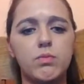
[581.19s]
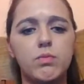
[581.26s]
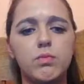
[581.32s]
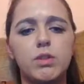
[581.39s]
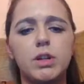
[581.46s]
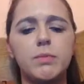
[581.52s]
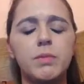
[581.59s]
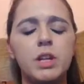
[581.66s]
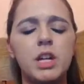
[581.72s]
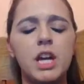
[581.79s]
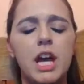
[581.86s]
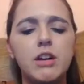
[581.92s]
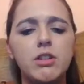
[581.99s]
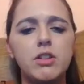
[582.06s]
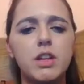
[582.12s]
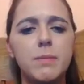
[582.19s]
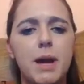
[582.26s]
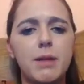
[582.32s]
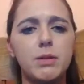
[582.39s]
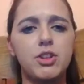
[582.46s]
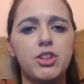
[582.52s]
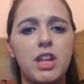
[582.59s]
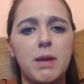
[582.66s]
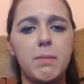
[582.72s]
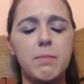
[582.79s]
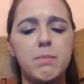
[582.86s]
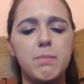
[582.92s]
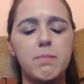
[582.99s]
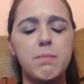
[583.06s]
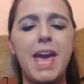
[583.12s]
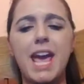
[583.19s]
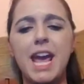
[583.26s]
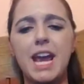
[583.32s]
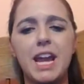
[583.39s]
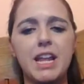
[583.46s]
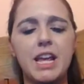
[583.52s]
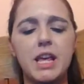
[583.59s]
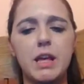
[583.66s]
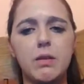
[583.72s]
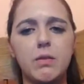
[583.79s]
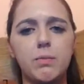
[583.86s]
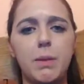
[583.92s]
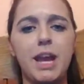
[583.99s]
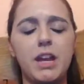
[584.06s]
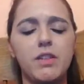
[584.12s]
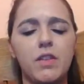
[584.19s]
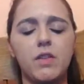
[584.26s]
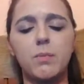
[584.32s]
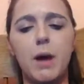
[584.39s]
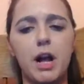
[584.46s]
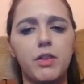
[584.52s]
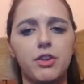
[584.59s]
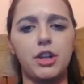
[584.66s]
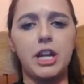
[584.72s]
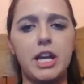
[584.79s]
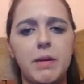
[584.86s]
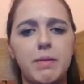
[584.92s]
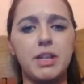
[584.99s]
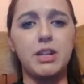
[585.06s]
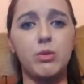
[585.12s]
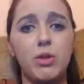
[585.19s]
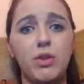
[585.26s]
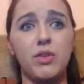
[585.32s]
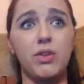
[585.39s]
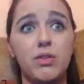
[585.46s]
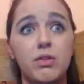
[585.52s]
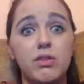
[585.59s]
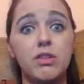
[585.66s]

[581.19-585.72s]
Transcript: Well, I looked up how much they paid to sponsor him, and it was